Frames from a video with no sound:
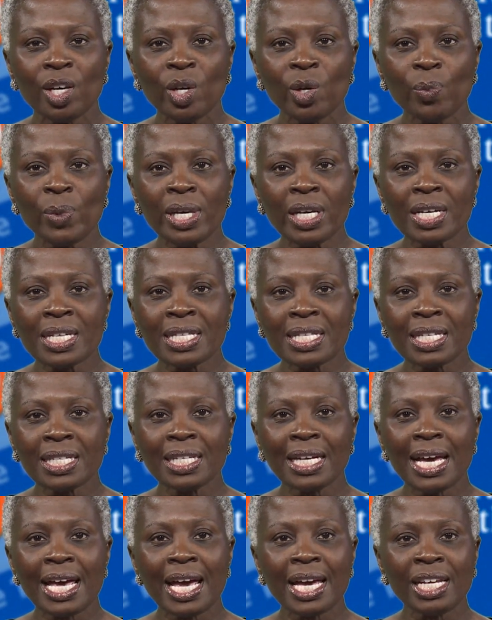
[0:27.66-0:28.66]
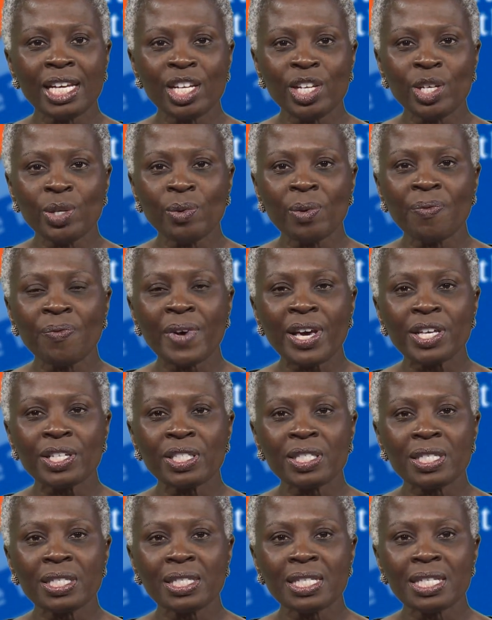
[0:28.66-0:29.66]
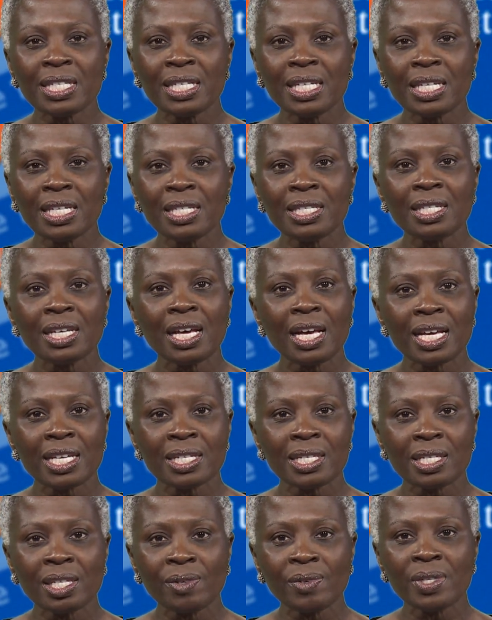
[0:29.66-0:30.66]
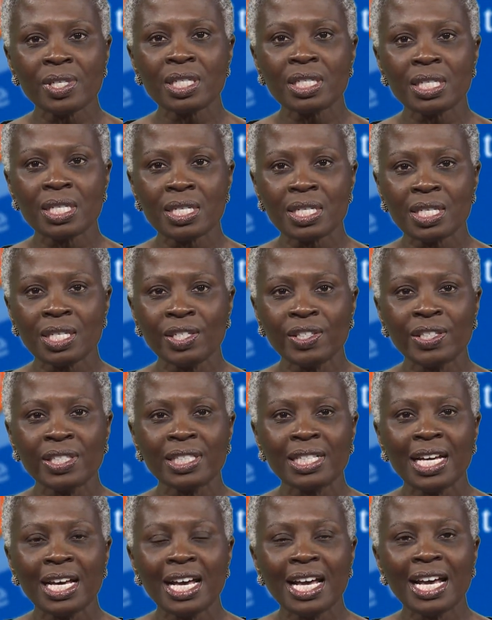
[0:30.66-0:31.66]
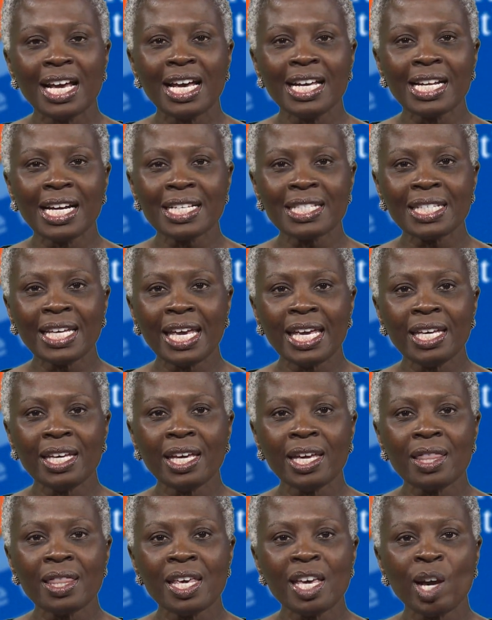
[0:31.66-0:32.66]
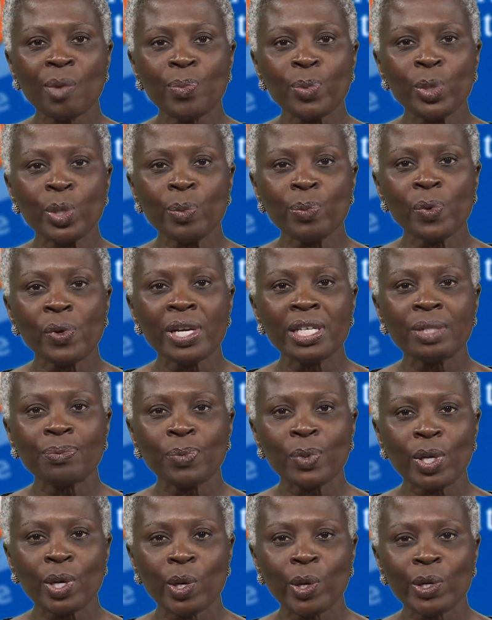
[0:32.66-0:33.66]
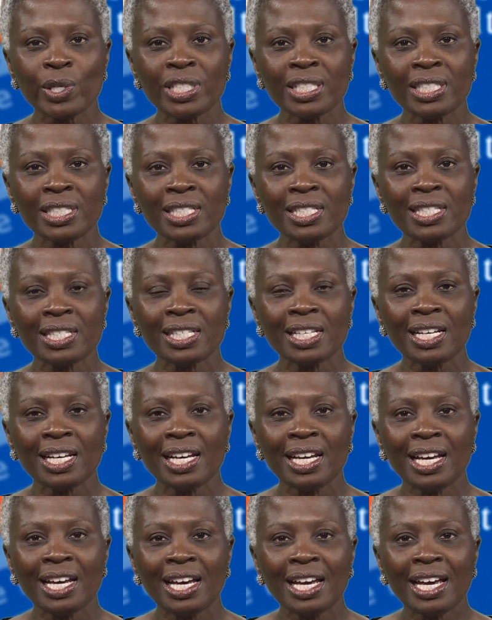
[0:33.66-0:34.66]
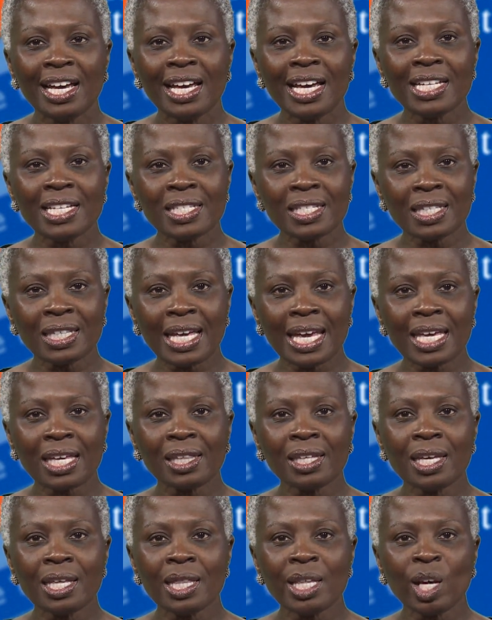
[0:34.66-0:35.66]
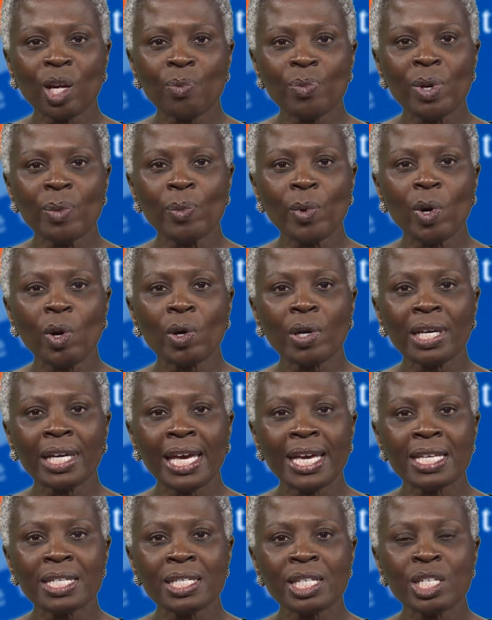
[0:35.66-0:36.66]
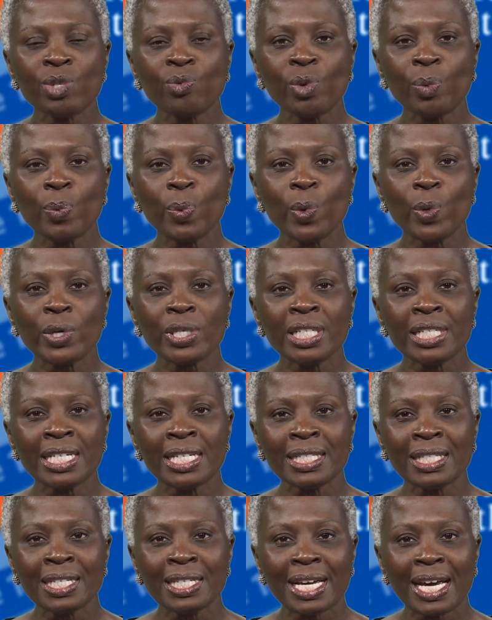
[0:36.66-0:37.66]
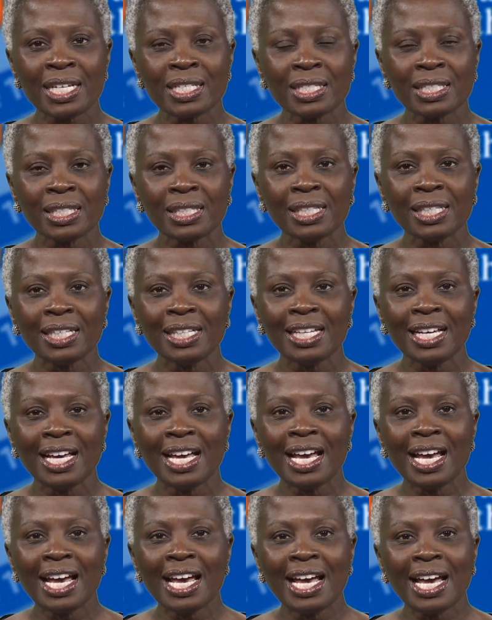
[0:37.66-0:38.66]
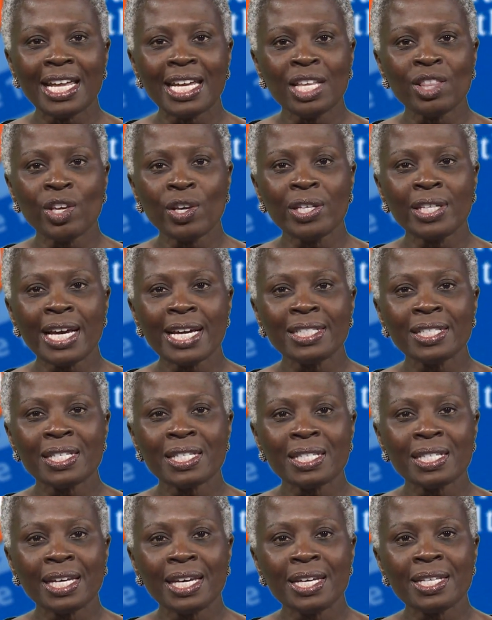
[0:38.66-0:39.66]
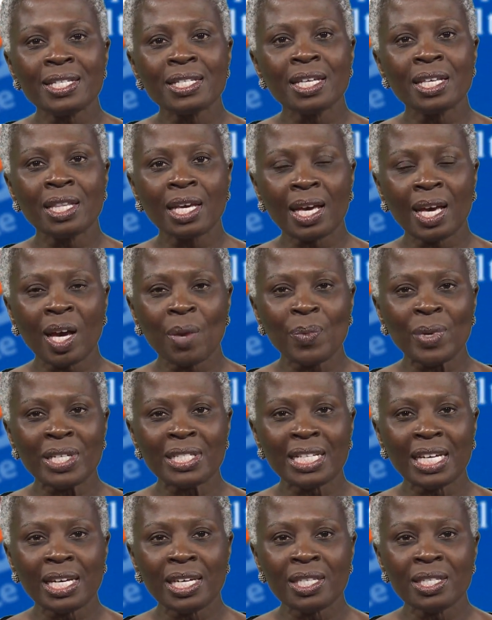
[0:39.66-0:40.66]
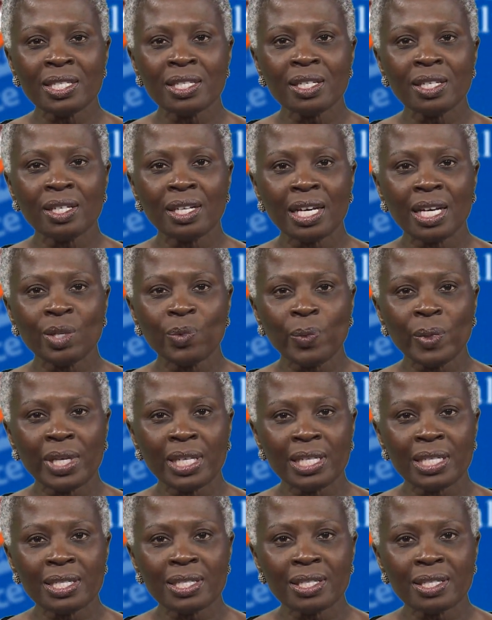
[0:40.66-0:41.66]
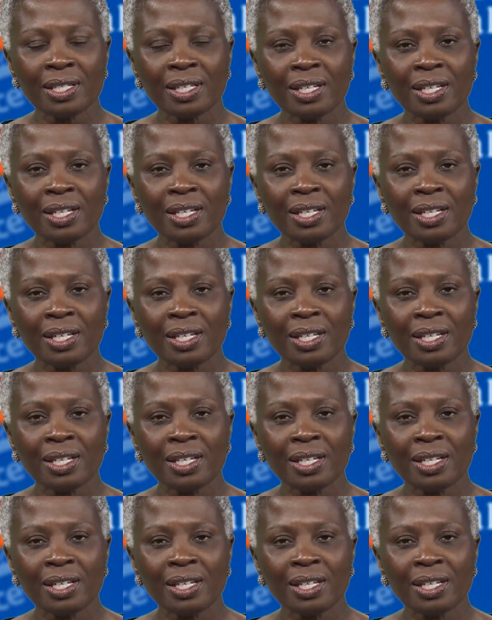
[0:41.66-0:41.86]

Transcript: we consider any new infectious disease a serious concern and are taking the appropriate precautions. It is likely there will be more cases reported internationally and in the United States in the coming days and weeks.